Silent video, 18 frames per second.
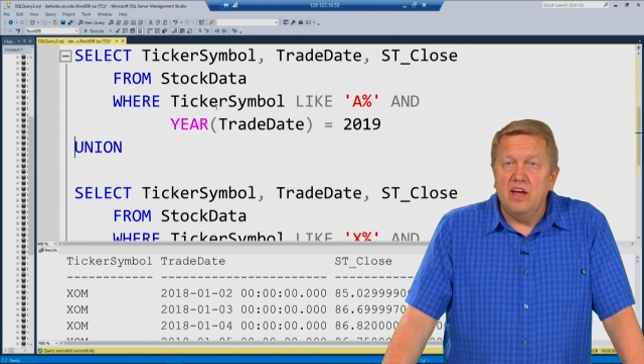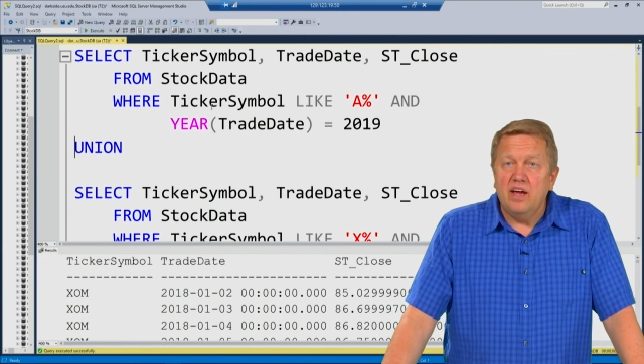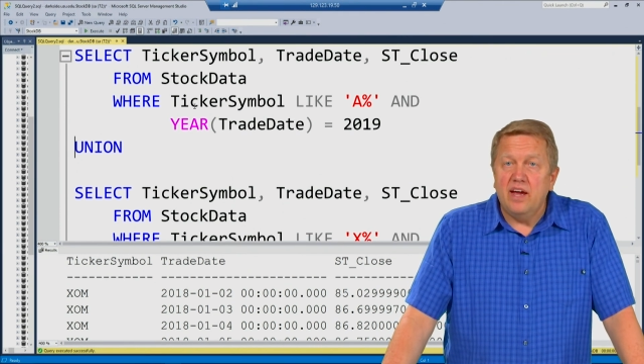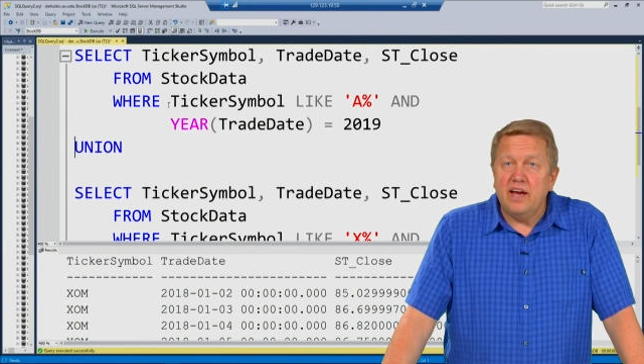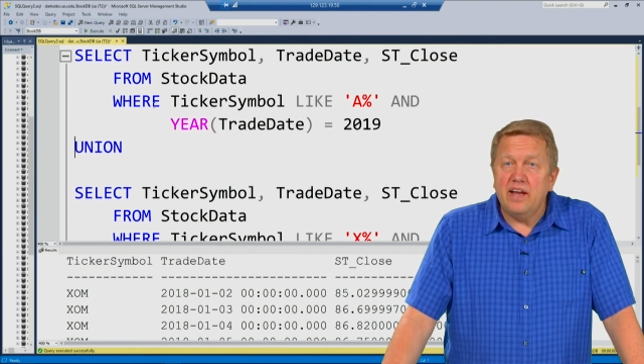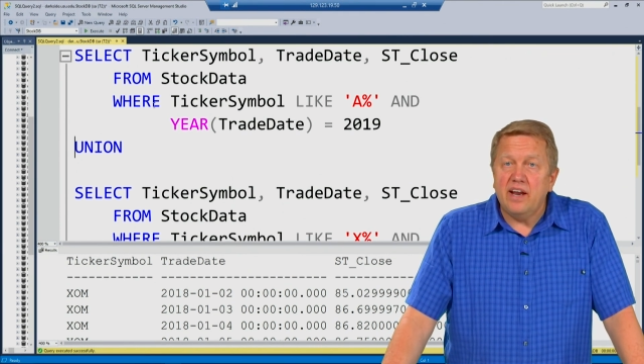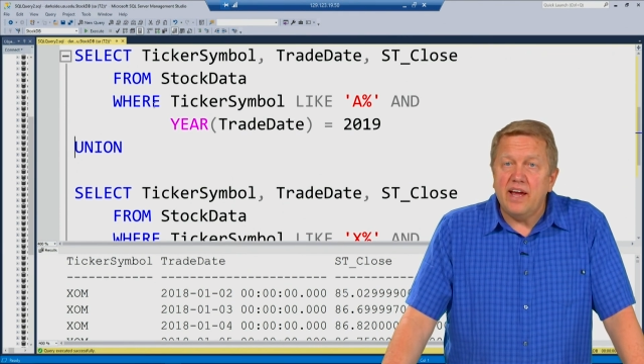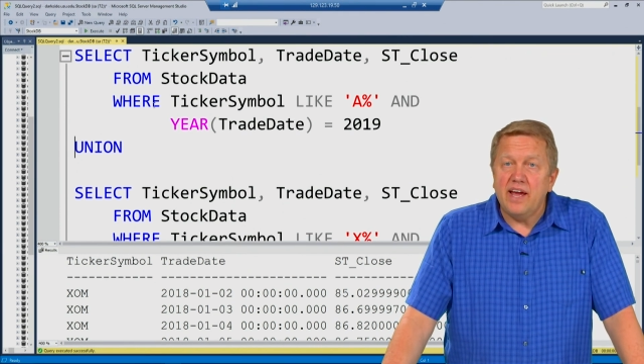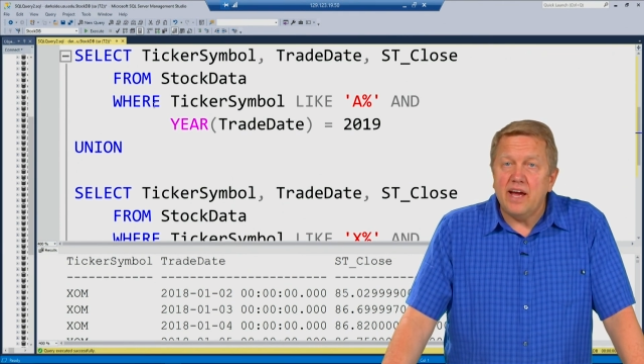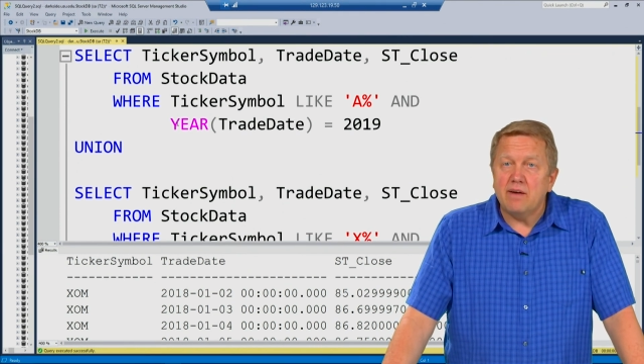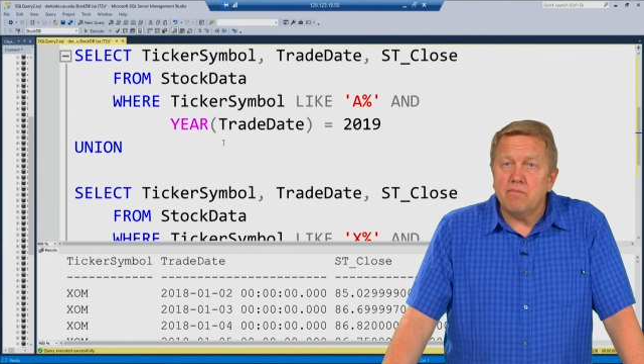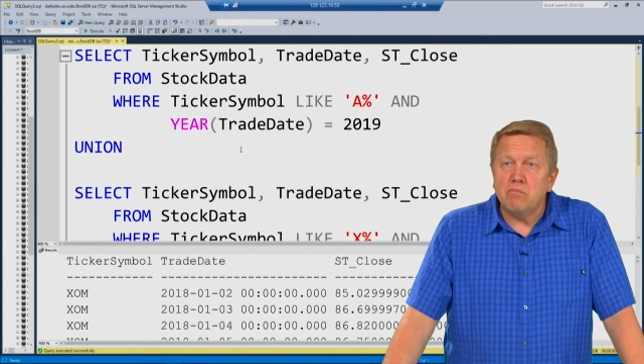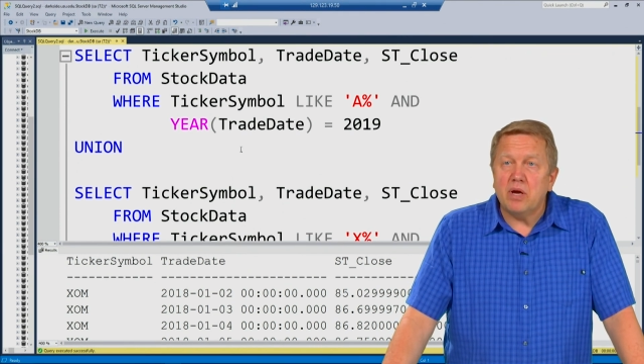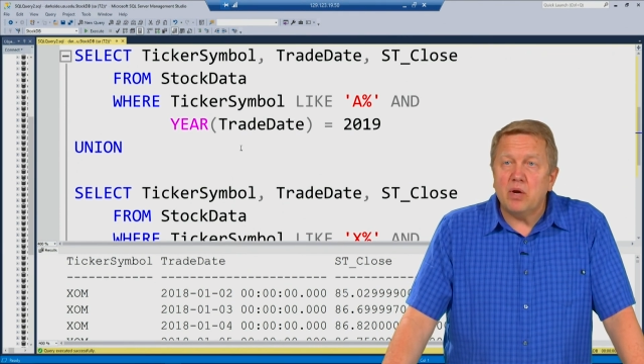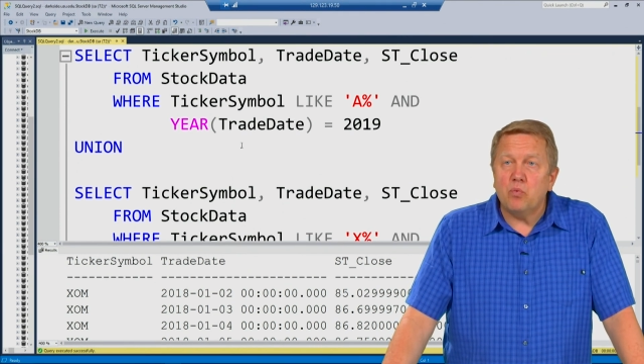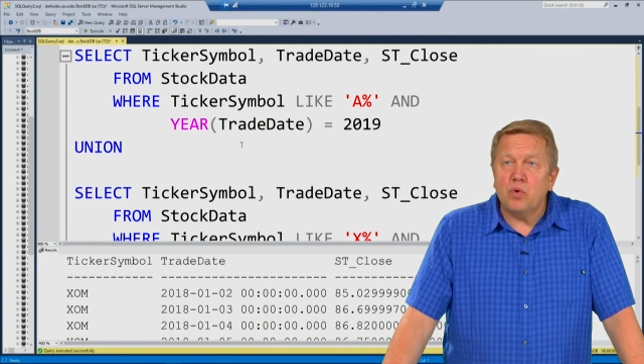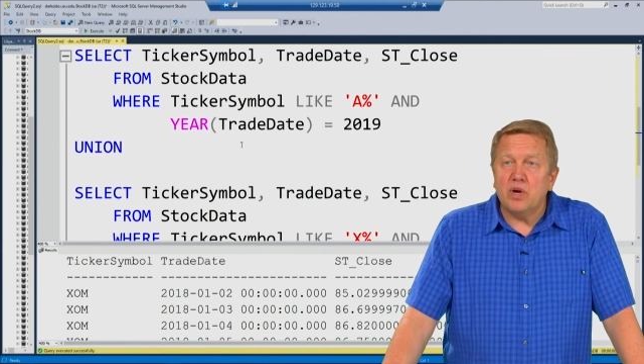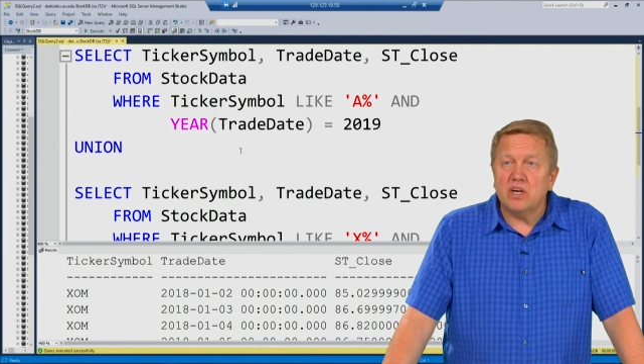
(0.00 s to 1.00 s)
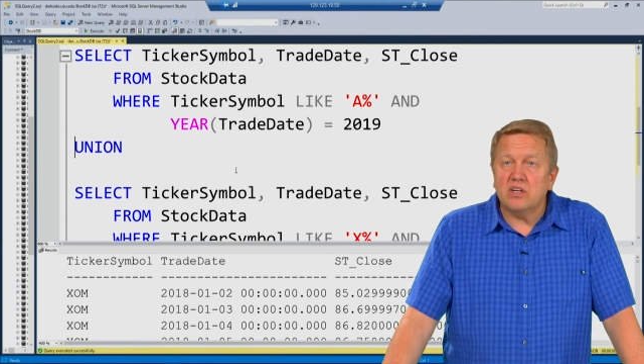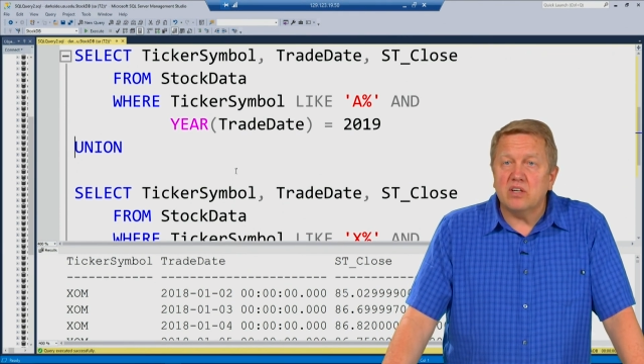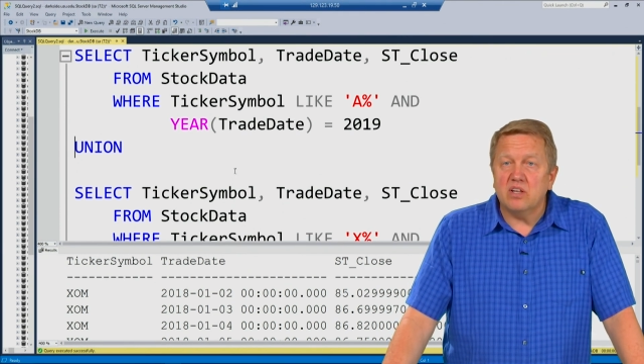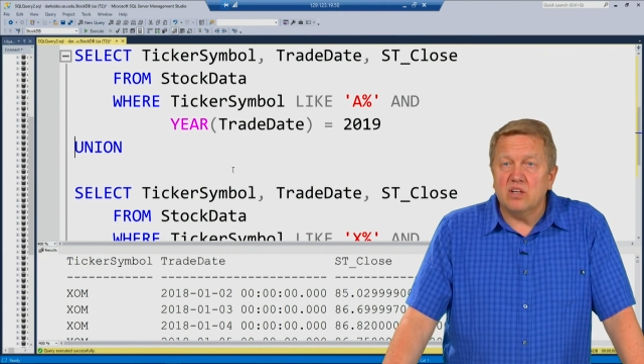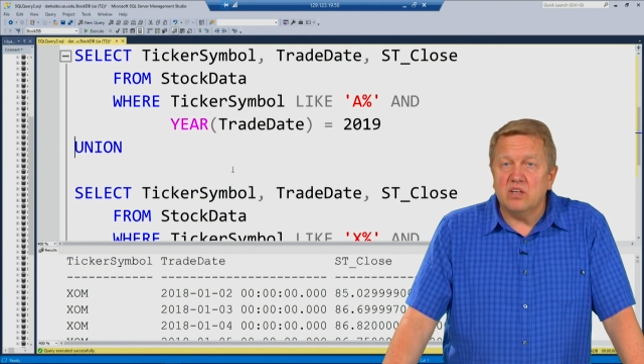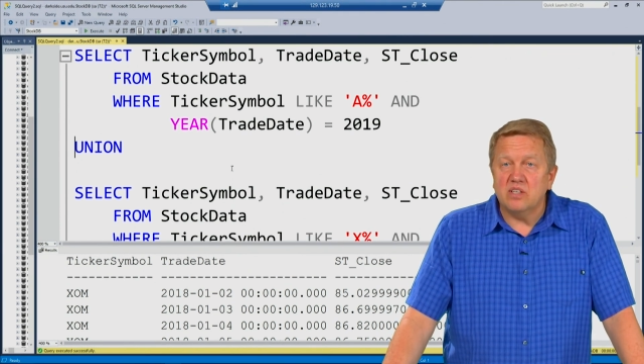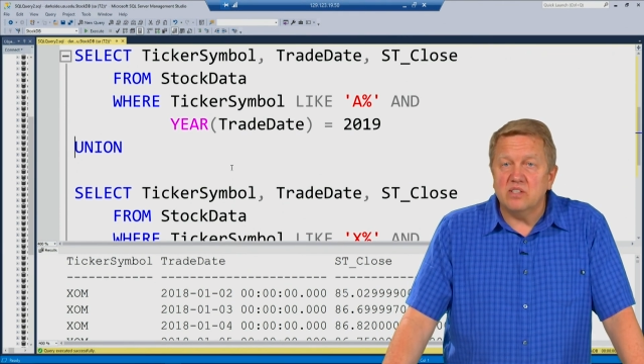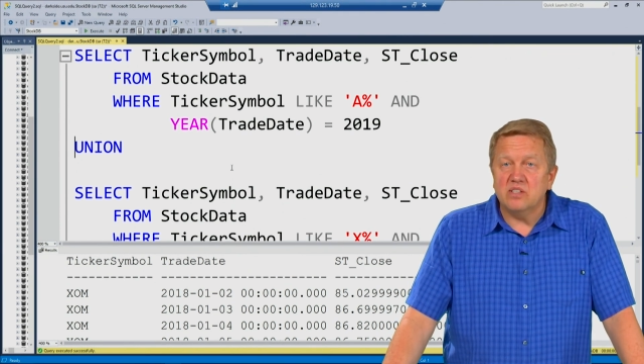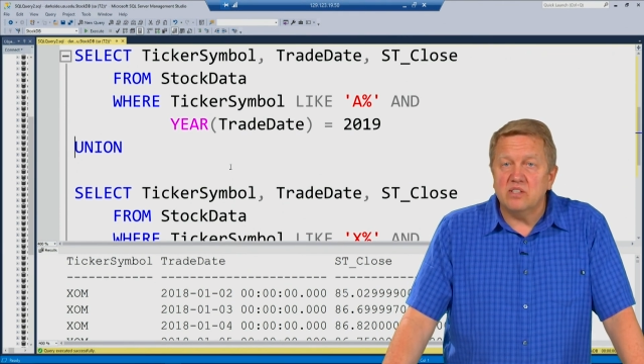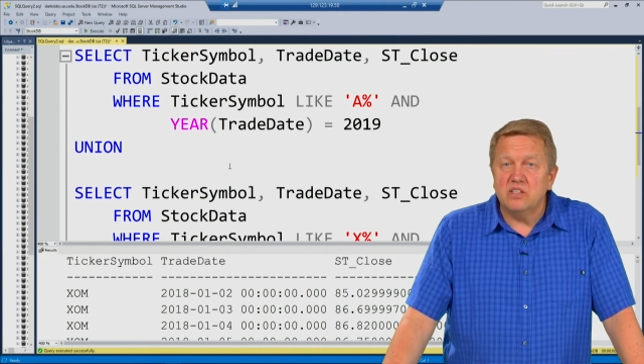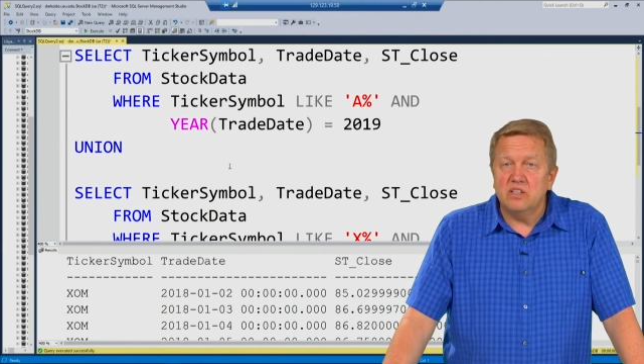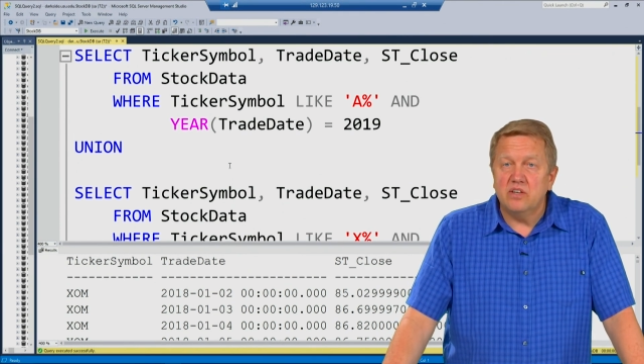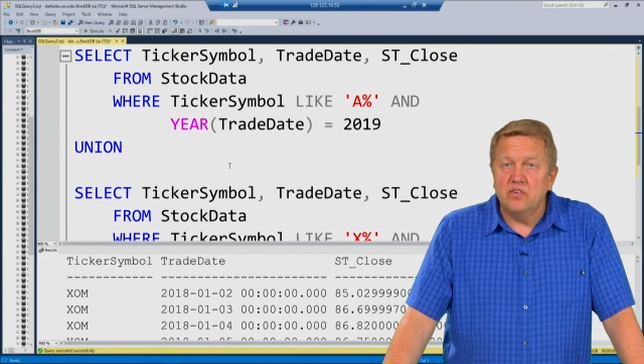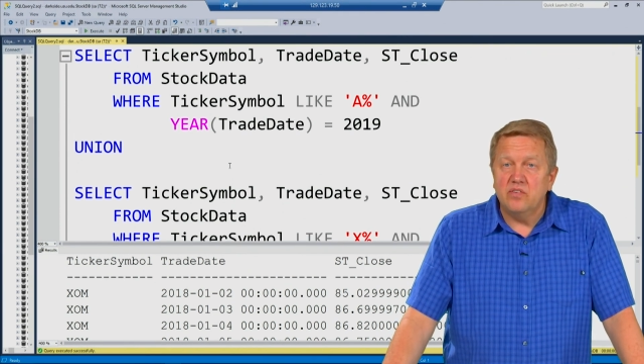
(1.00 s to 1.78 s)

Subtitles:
and I have my where clause.